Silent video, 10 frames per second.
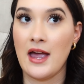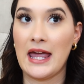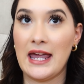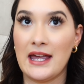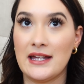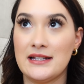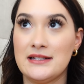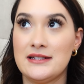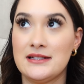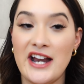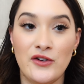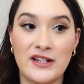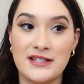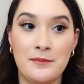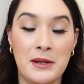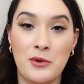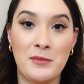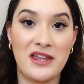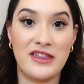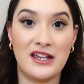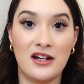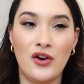And I know that some people may think,